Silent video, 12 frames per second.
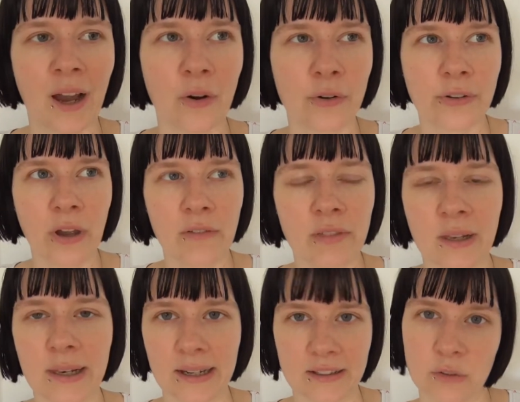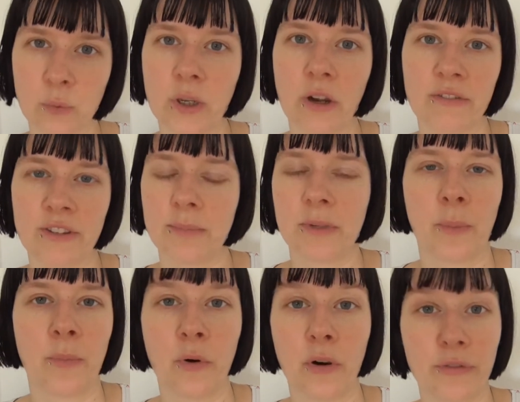I also have the last week of
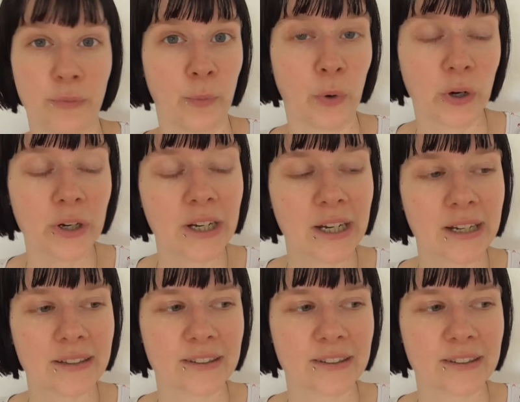September off work,